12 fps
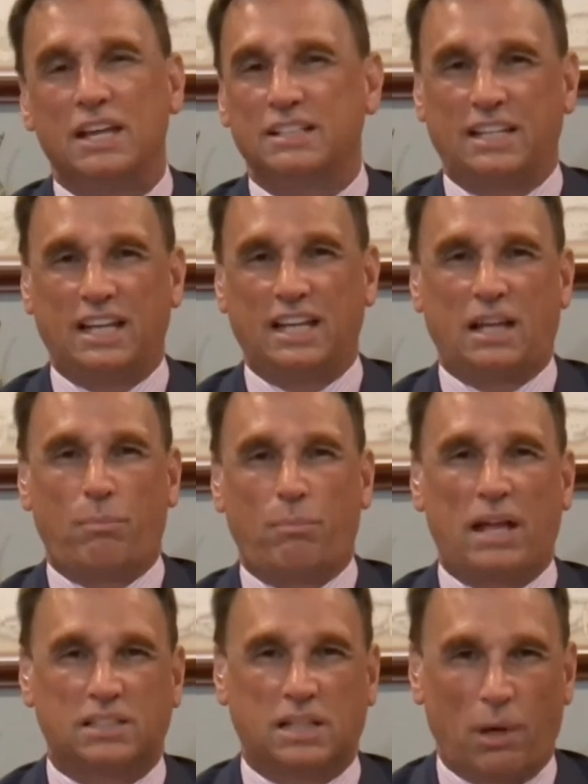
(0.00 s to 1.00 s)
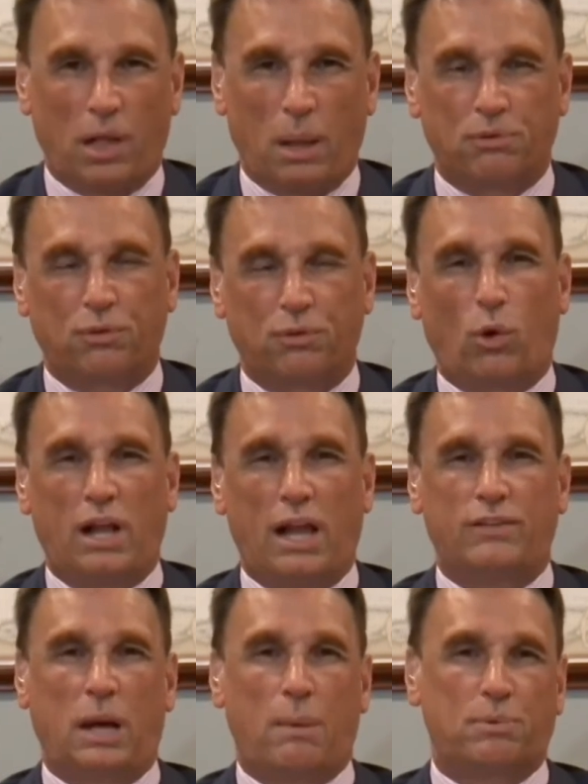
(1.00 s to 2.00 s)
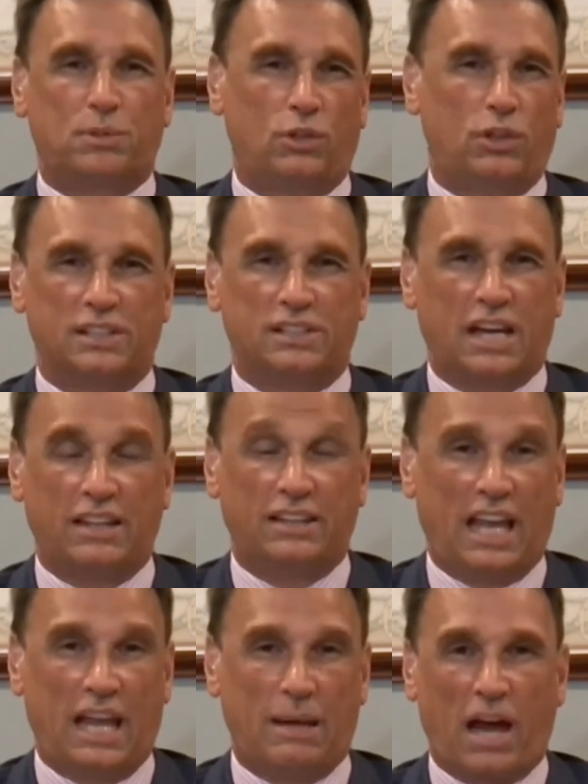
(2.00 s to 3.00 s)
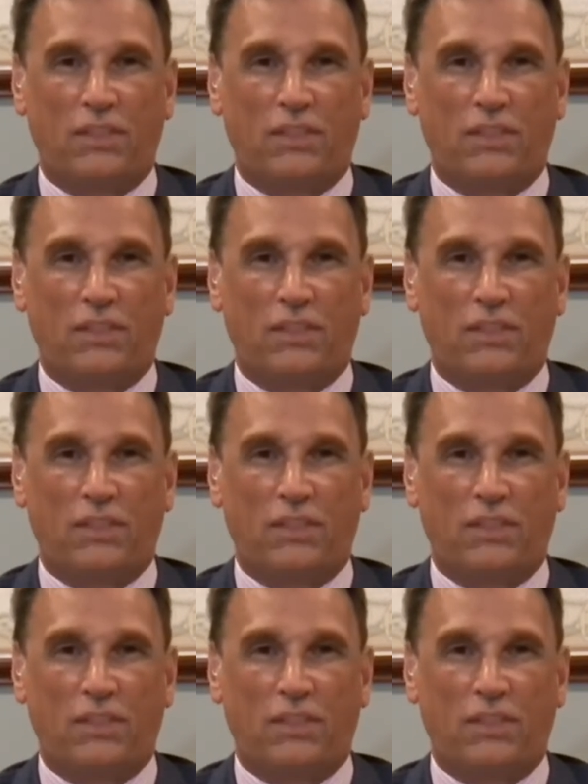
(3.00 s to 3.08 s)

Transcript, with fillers: to get that basketball up the floor and have an opportunity to tie the game.